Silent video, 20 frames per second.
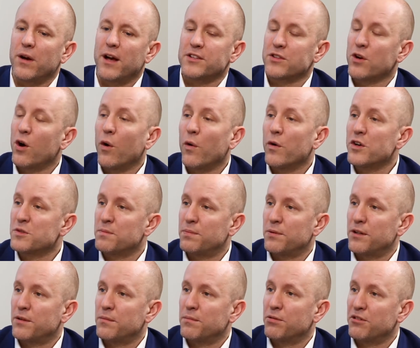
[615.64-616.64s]
has always
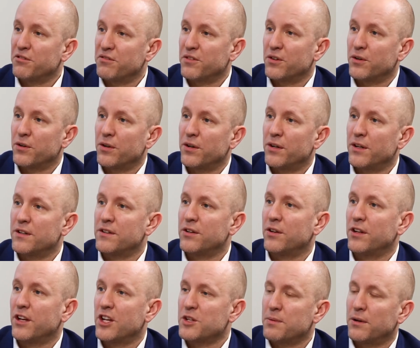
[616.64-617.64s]
been preferred
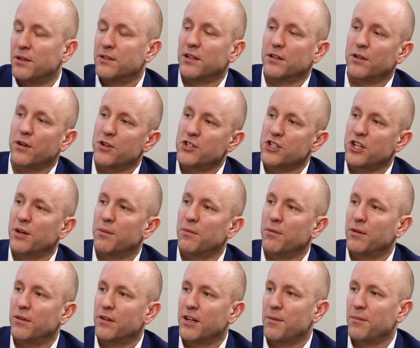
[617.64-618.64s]
until the Hpal technology
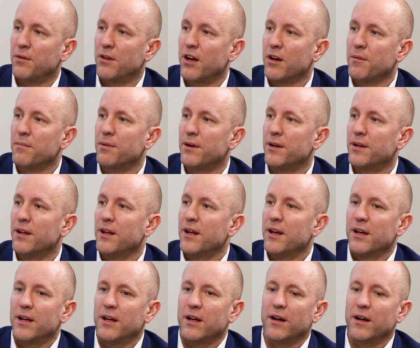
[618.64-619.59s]
came along, but